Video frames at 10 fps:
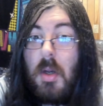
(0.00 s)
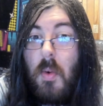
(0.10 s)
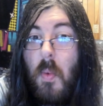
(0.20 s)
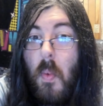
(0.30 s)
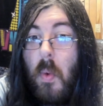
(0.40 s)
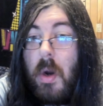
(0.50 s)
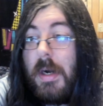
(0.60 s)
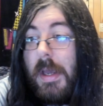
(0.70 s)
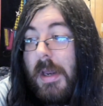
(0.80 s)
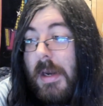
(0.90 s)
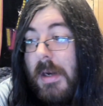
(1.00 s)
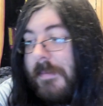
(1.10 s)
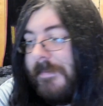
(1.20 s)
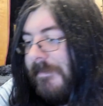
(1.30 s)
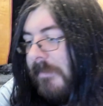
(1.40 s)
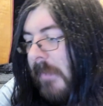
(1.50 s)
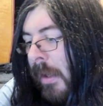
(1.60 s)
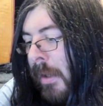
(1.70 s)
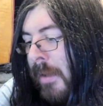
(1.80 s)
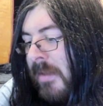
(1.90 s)
What a day.
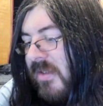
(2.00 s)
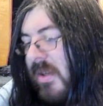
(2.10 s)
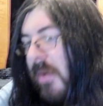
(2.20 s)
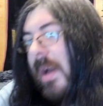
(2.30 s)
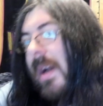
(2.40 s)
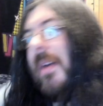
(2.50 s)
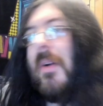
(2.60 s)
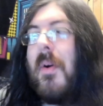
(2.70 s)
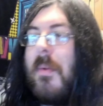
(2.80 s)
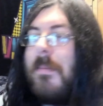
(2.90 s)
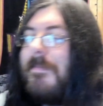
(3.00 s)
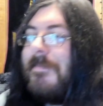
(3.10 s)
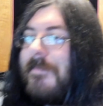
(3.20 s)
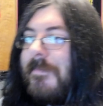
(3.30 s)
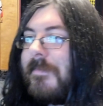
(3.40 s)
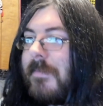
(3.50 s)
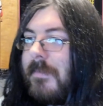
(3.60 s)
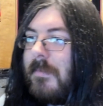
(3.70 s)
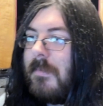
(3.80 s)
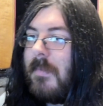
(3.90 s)
So I got home
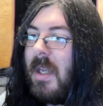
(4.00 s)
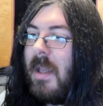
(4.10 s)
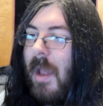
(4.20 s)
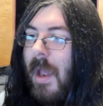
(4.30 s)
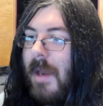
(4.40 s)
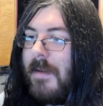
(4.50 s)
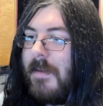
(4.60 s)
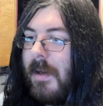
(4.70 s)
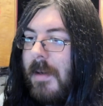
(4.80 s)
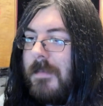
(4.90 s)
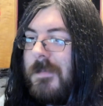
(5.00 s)
and um,